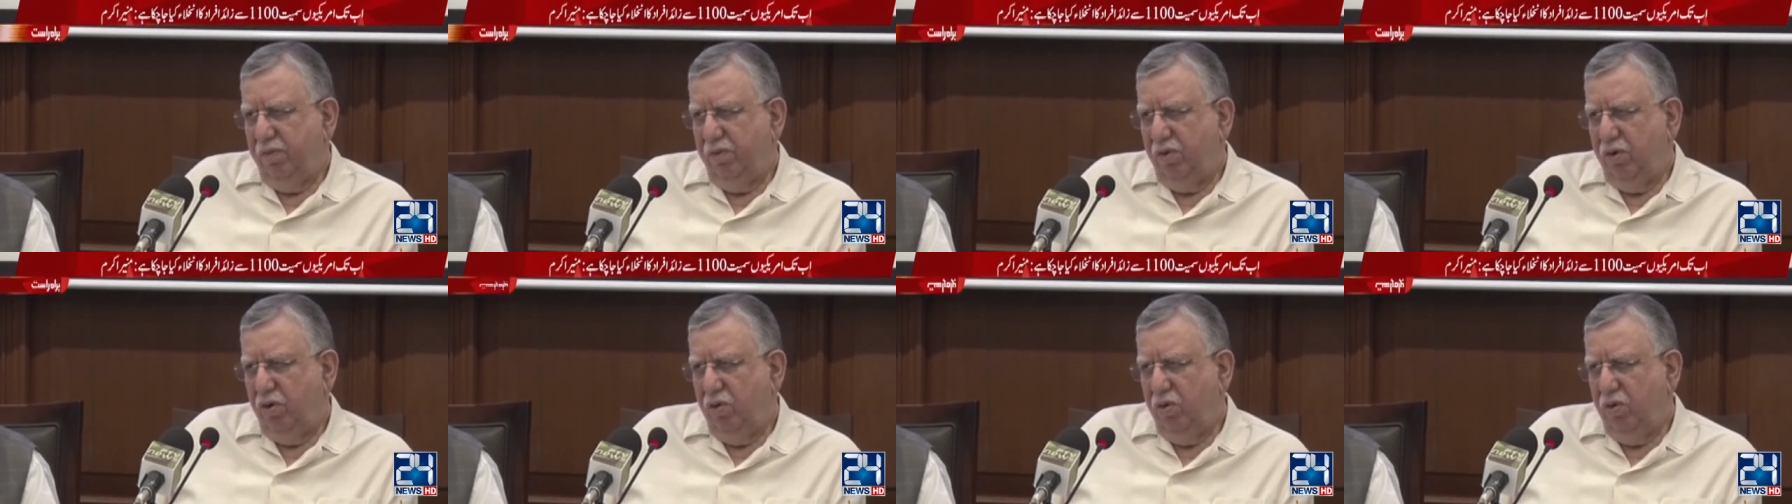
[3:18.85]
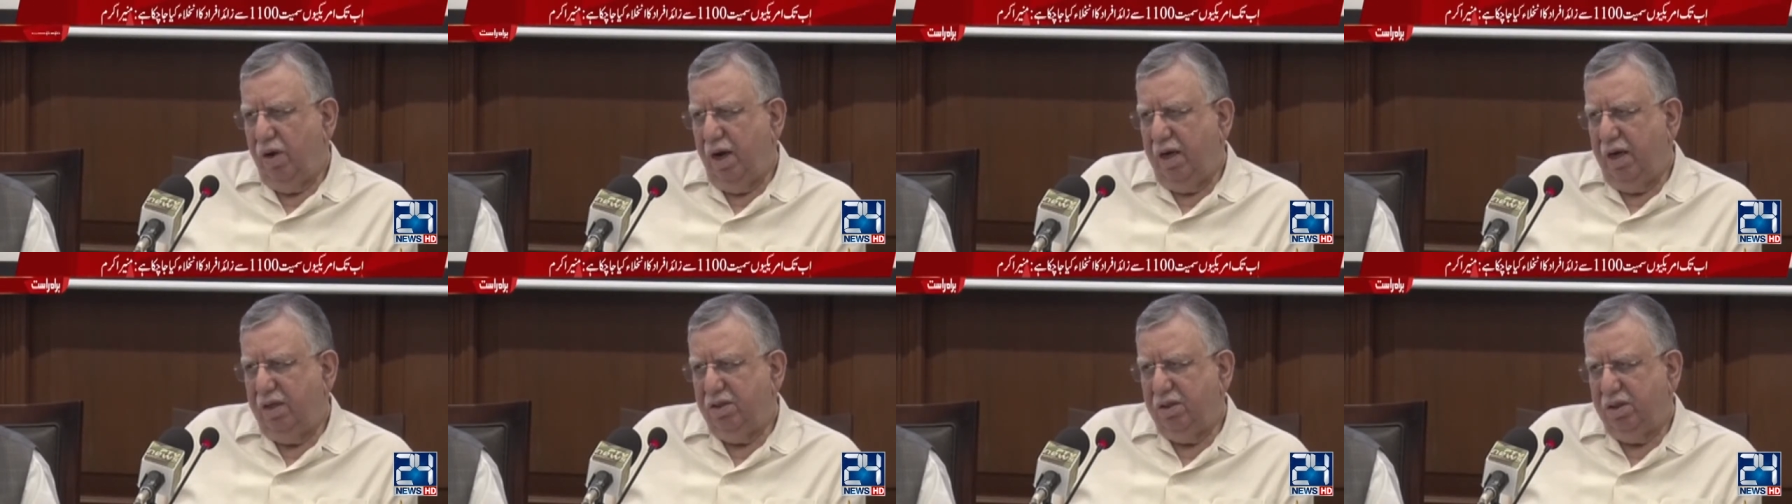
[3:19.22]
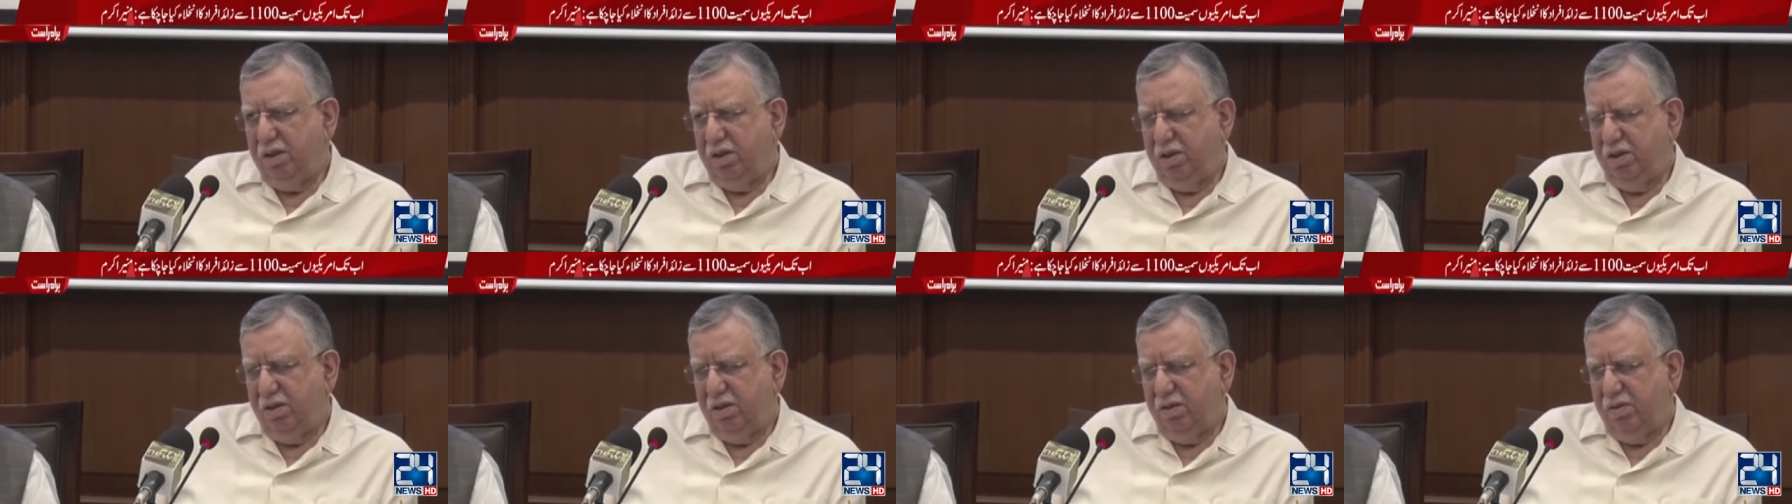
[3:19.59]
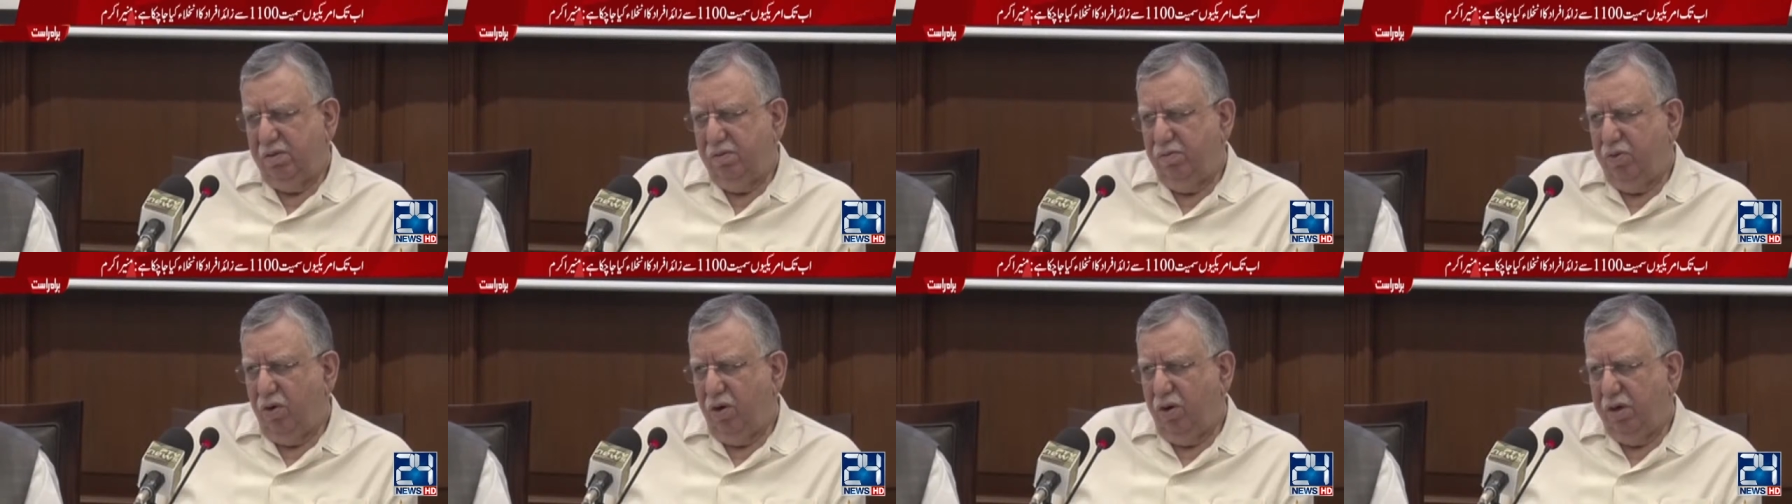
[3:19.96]
you guys
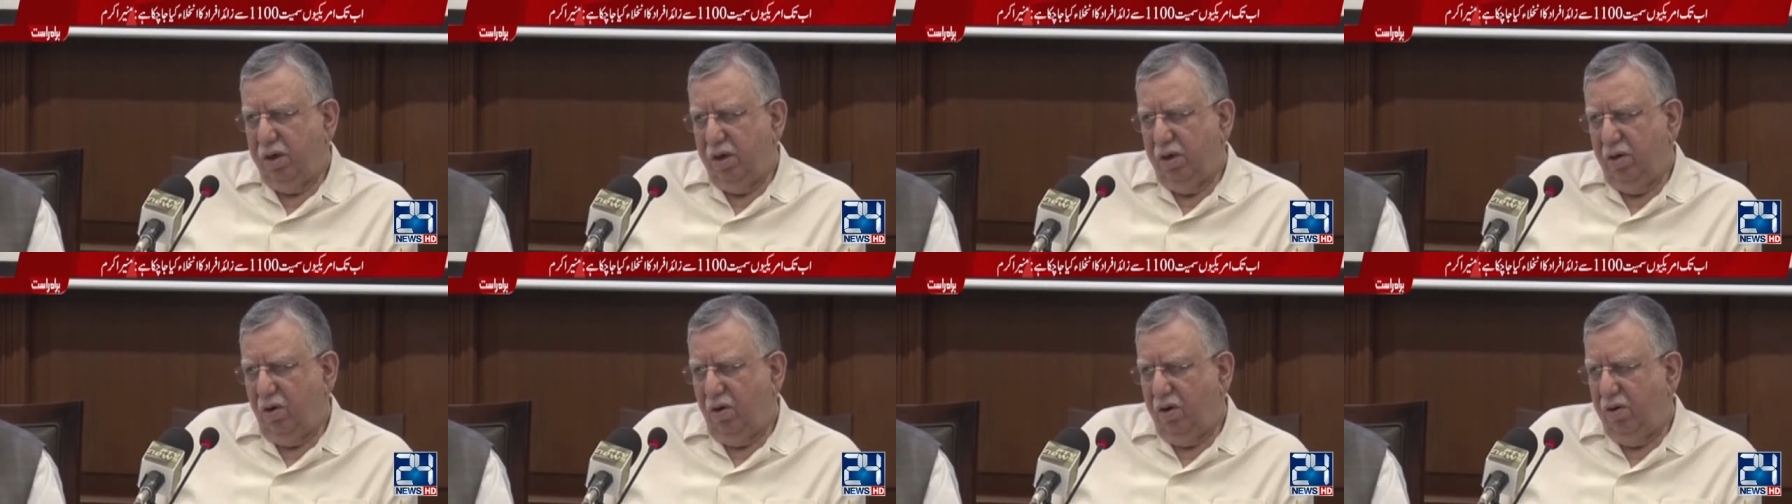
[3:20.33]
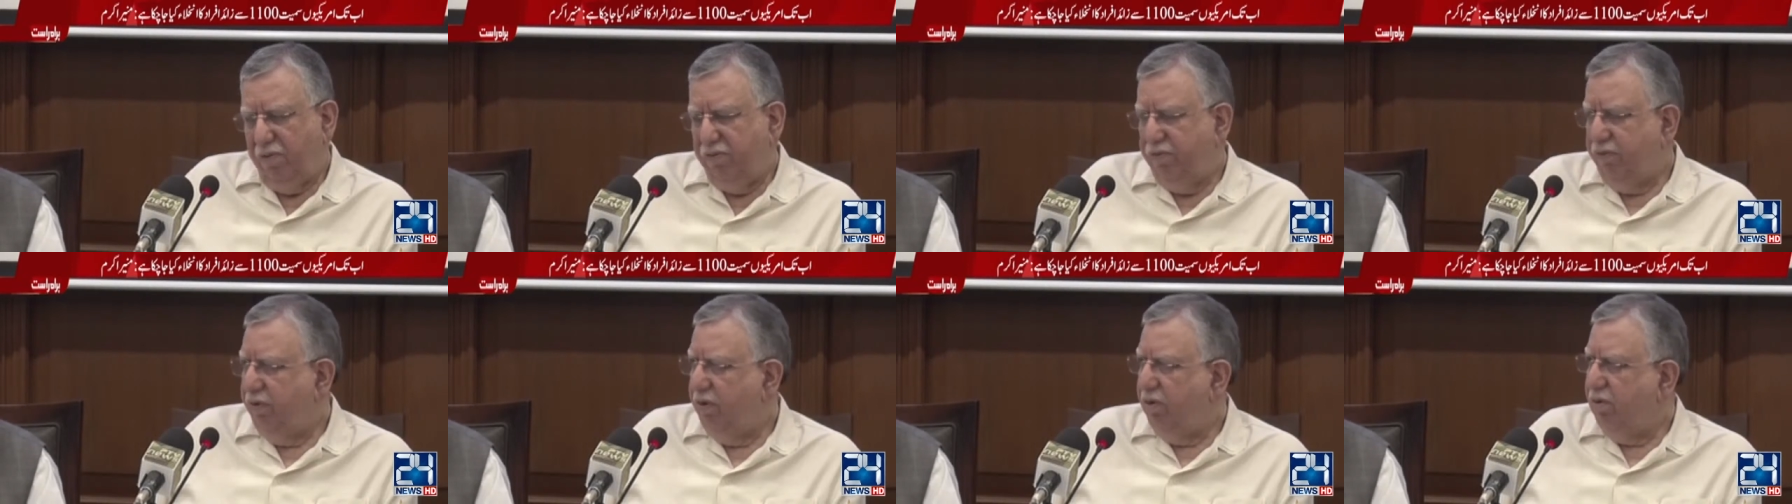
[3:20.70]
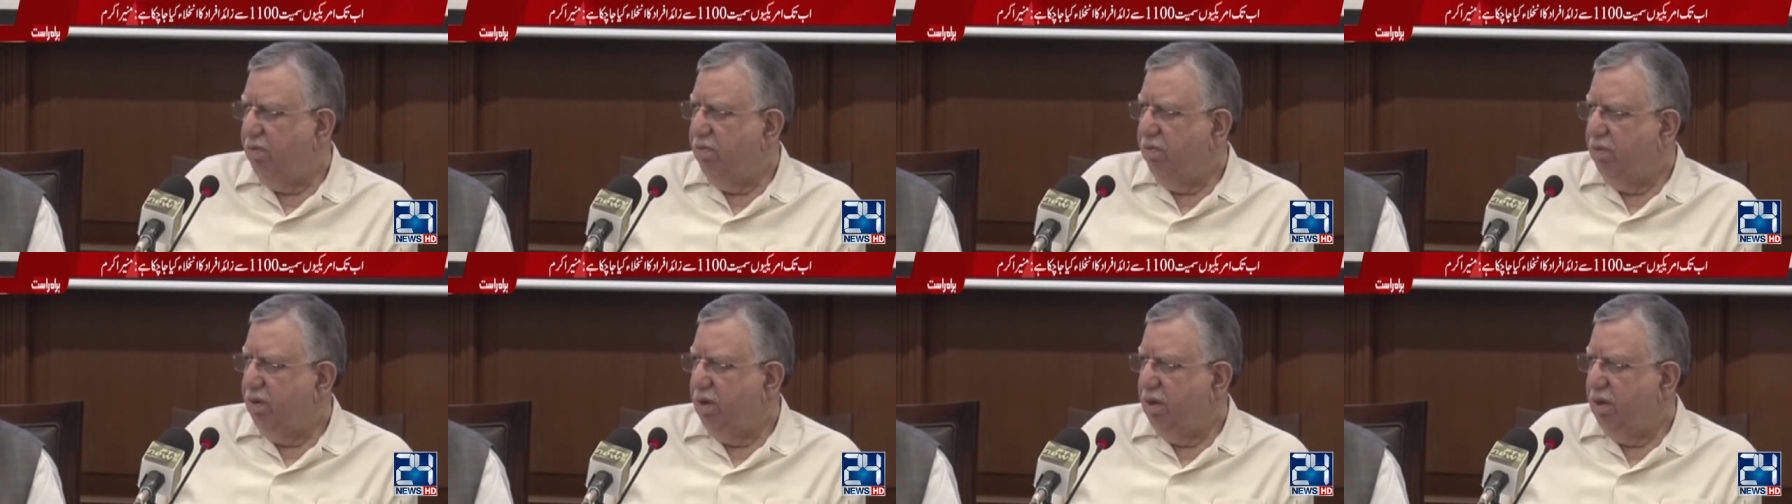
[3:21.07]
brought in a lot of, you know,